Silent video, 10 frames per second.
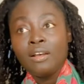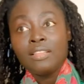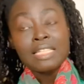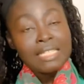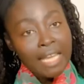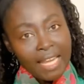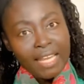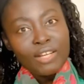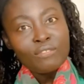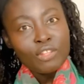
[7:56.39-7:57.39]
the
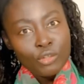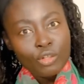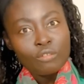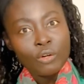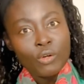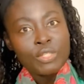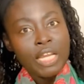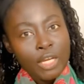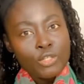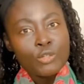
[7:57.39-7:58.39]
king of the universe
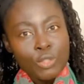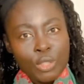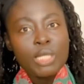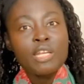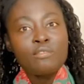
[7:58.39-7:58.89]
interceding